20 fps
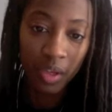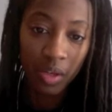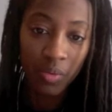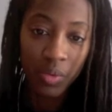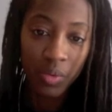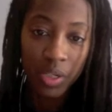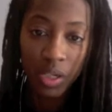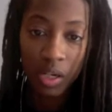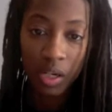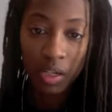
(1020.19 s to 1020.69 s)

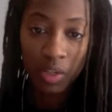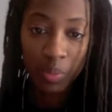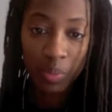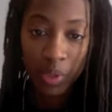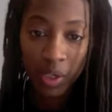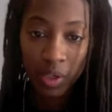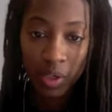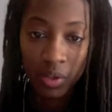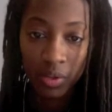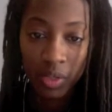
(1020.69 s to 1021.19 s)
we talk
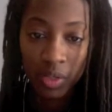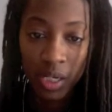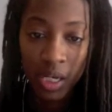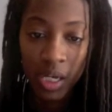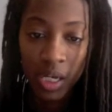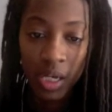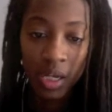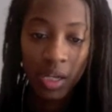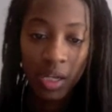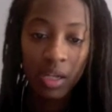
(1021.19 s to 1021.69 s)
about
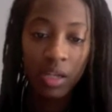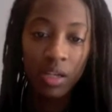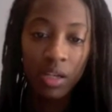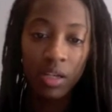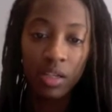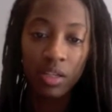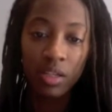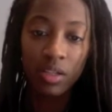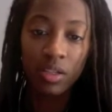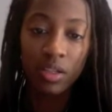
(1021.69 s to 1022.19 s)

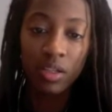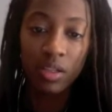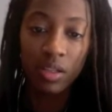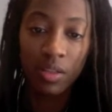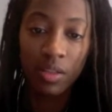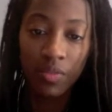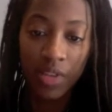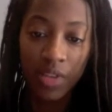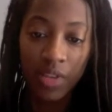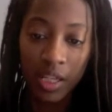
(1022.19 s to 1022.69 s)

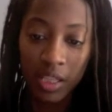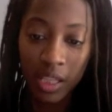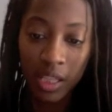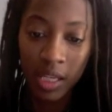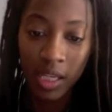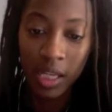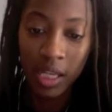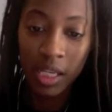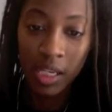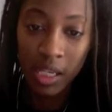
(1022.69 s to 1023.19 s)
the fact
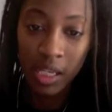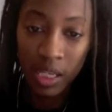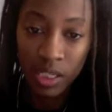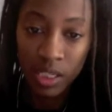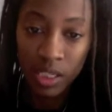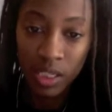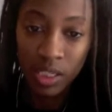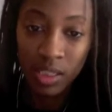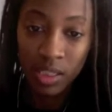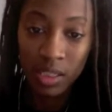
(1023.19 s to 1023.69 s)
that
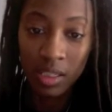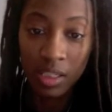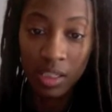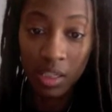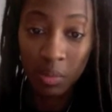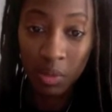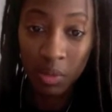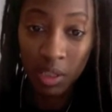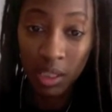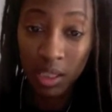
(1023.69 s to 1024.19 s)
ADHD is a
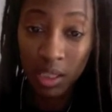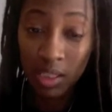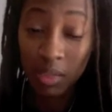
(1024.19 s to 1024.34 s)
stimulant.